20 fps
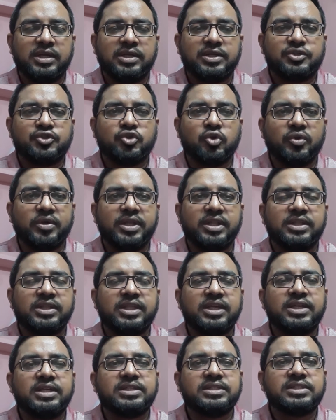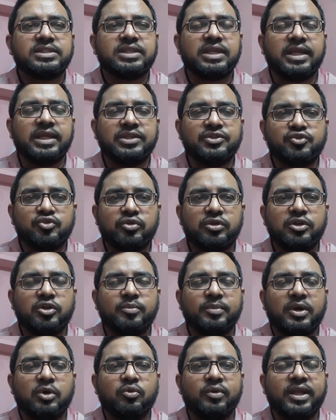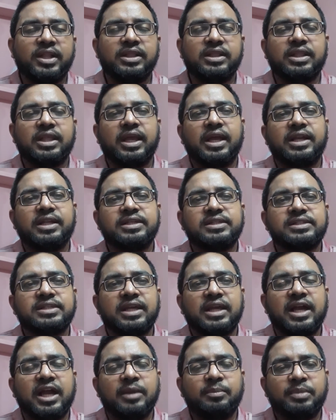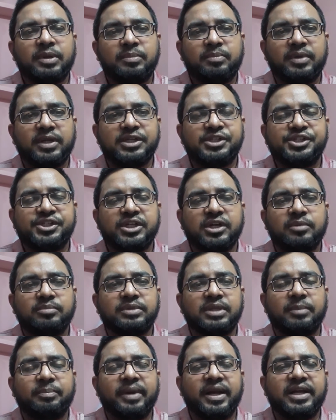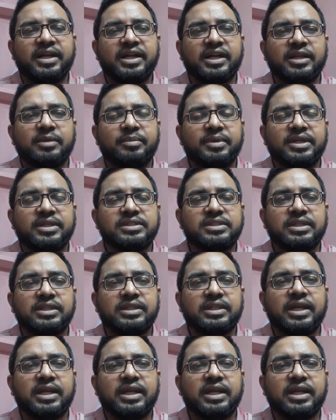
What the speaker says: So in this insulinoma, when there is a hyperplasia of the pancreatic beta cell,